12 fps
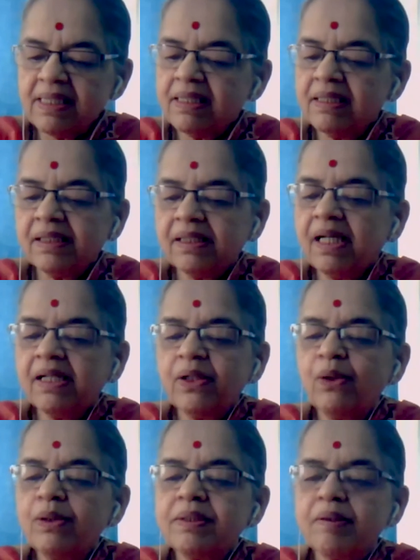uh,
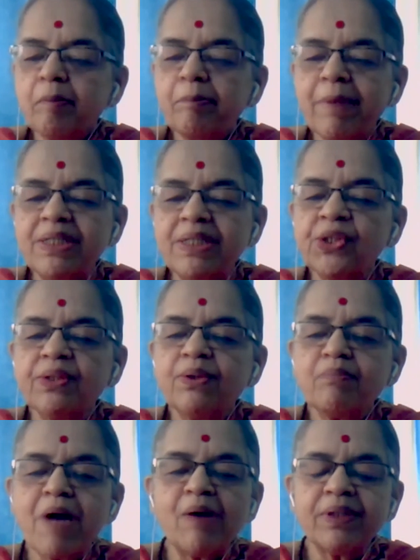don't mention
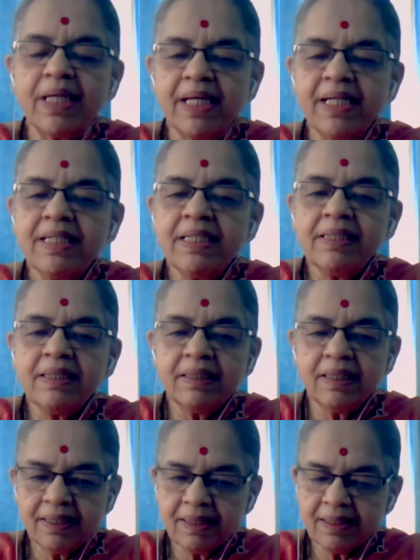about any
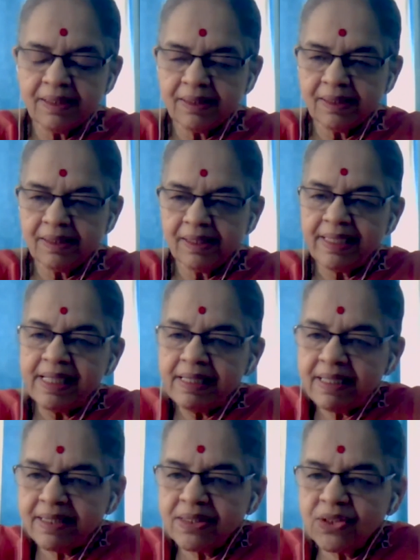uh,
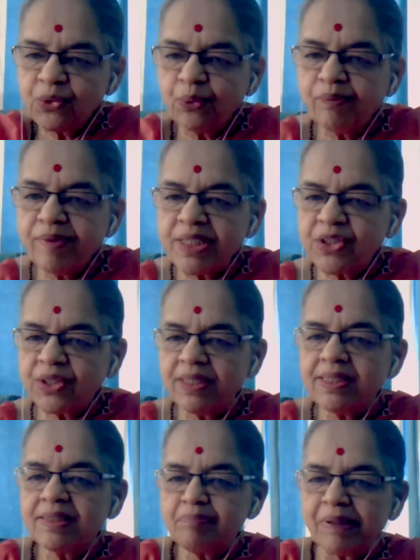lineage through which
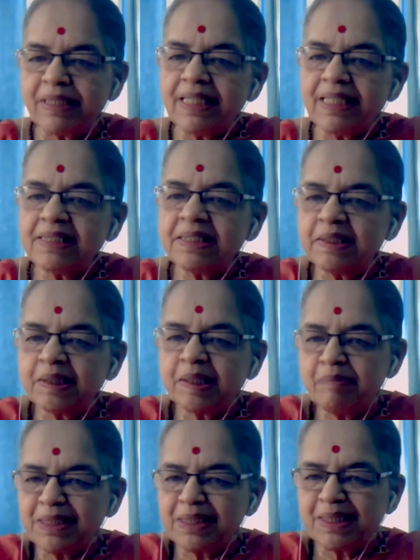this particular
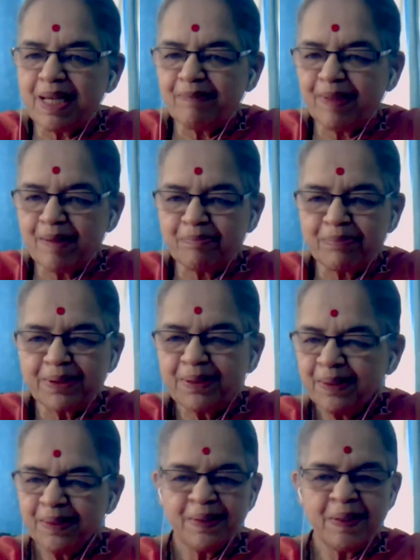system is developed
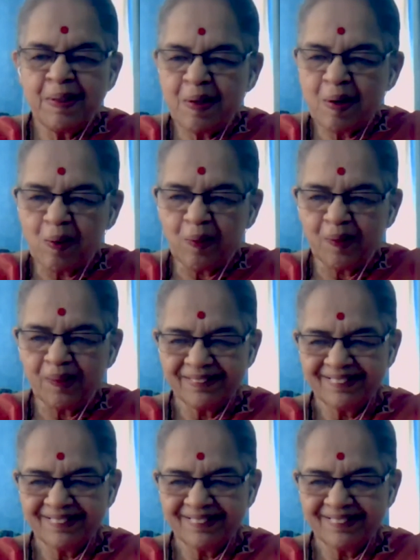no